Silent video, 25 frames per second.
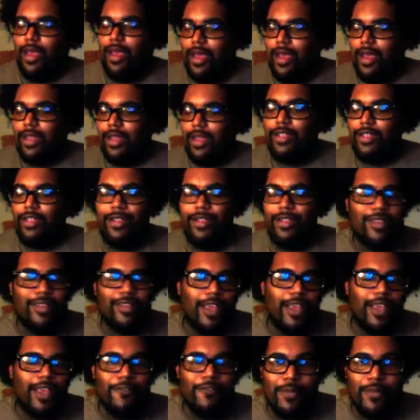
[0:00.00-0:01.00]

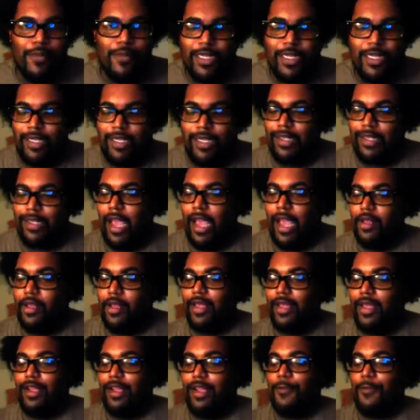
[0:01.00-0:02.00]
The information's out
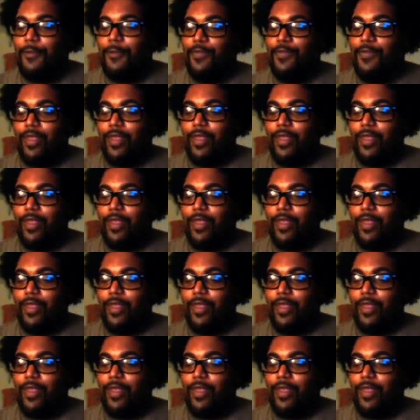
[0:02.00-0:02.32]
there.